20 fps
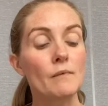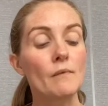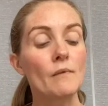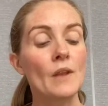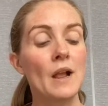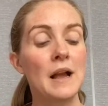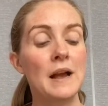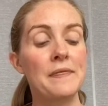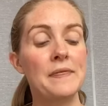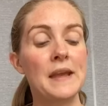
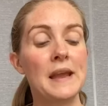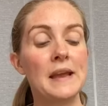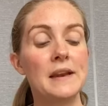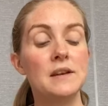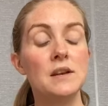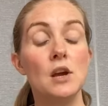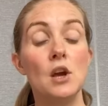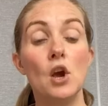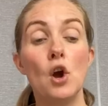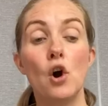And
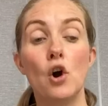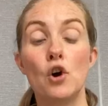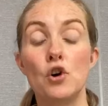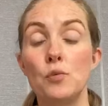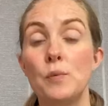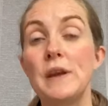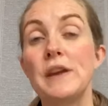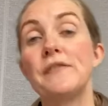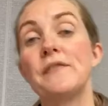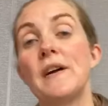then on
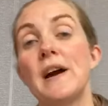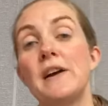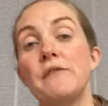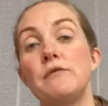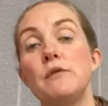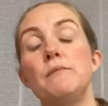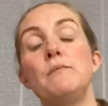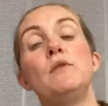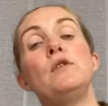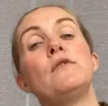week 5
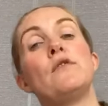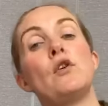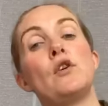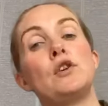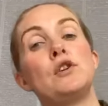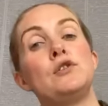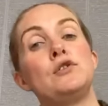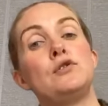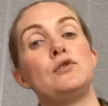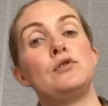we move on
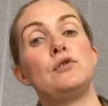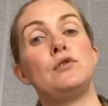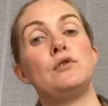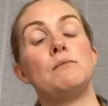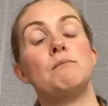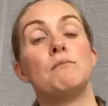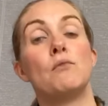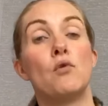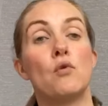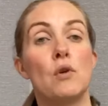and do
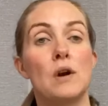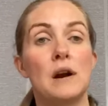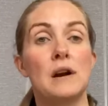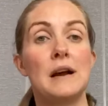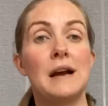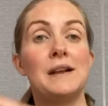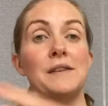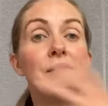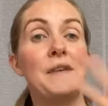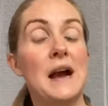more
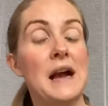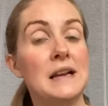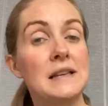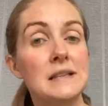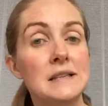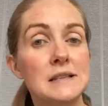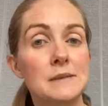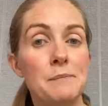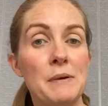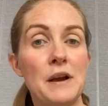
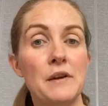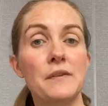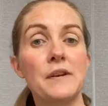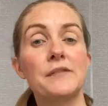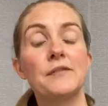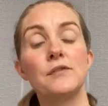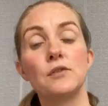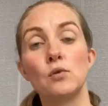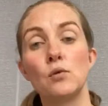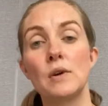advanced pelvic
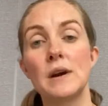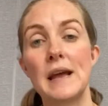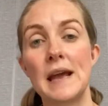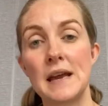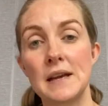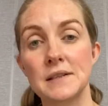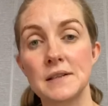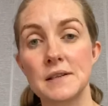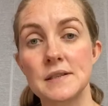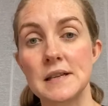floor
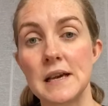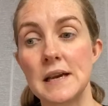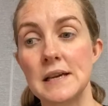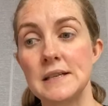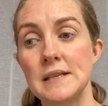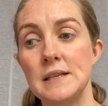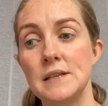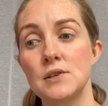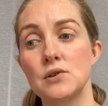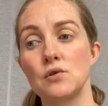
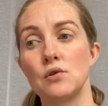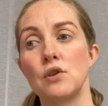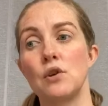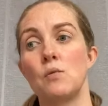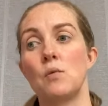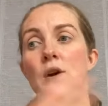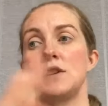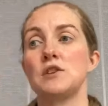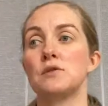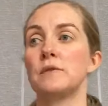exercises, so that
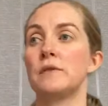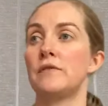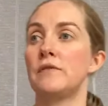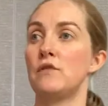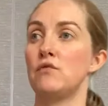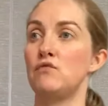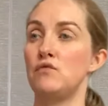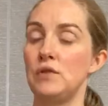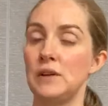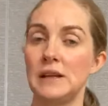once we've
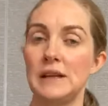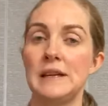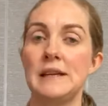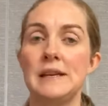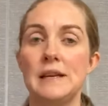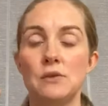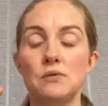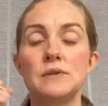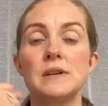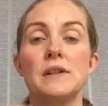really
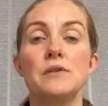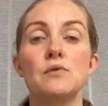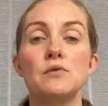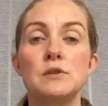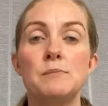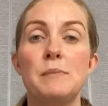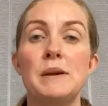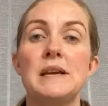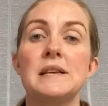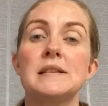nailed in
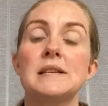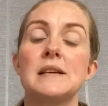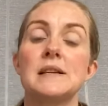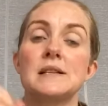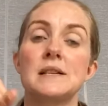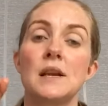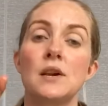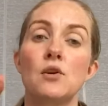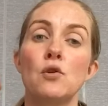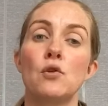those
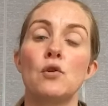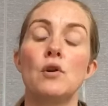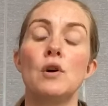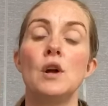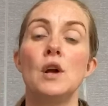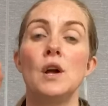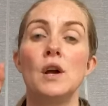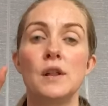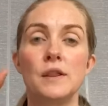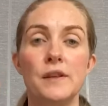basics and got
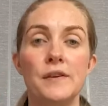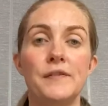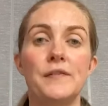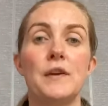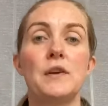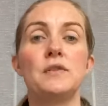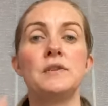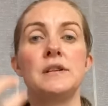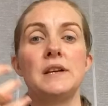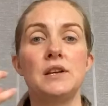the
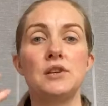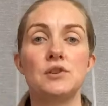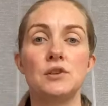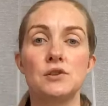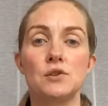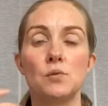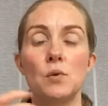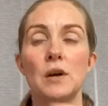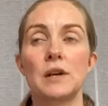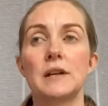
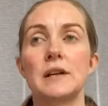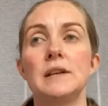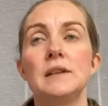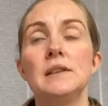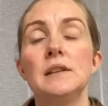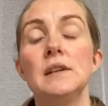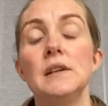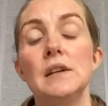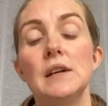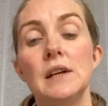foundations
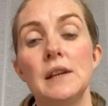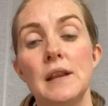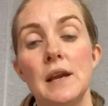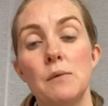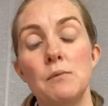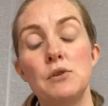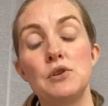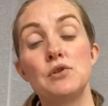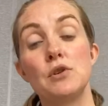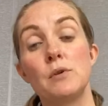working,
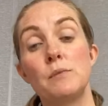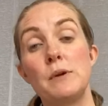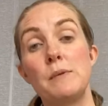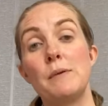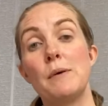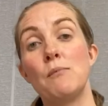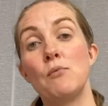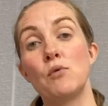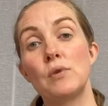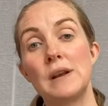then we do a wee
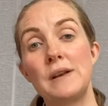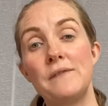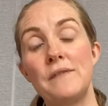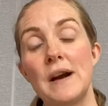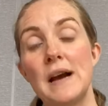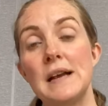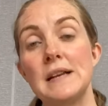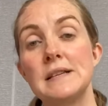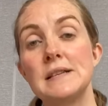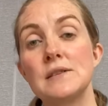bit more
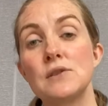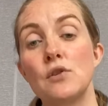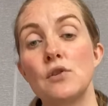advanced on